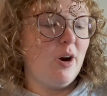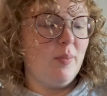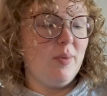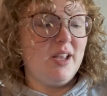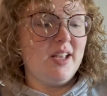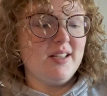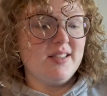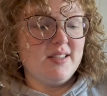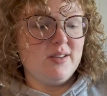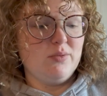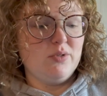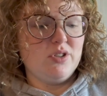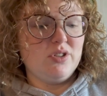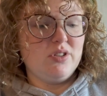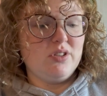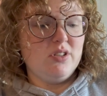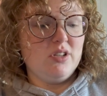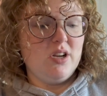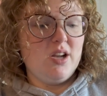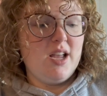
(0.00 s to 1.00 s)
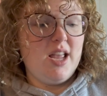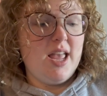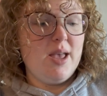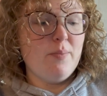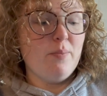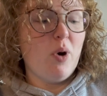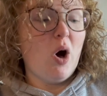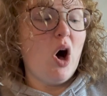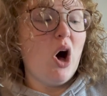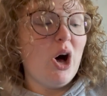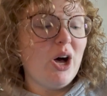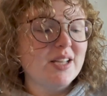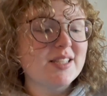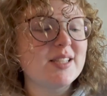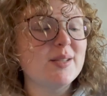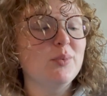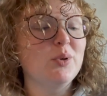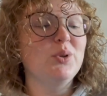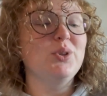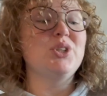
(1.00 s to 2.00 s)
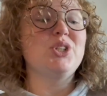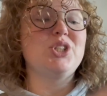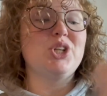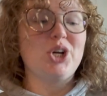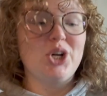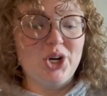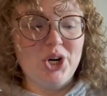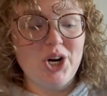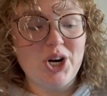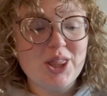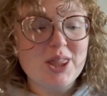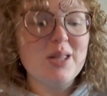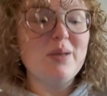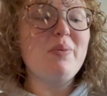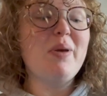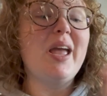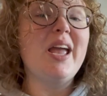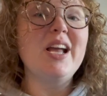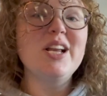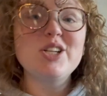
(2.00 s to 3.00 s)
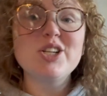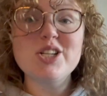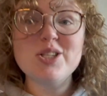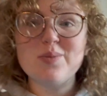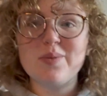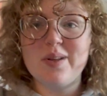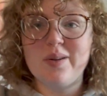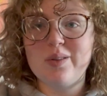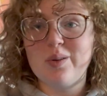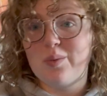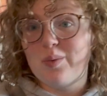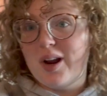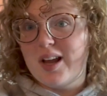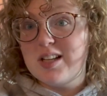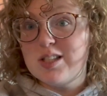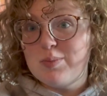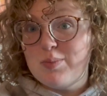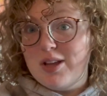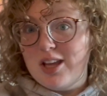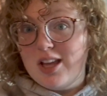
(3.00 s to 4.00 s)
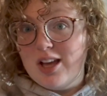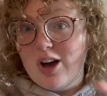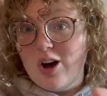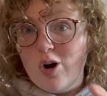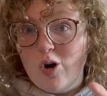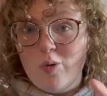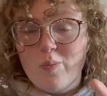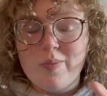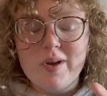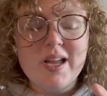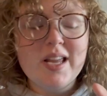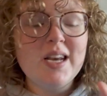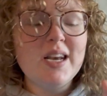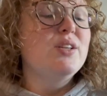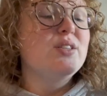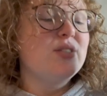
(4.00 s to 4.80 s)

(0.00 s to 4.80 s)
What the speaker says: because it was impossible to turn the pages without the rings being open.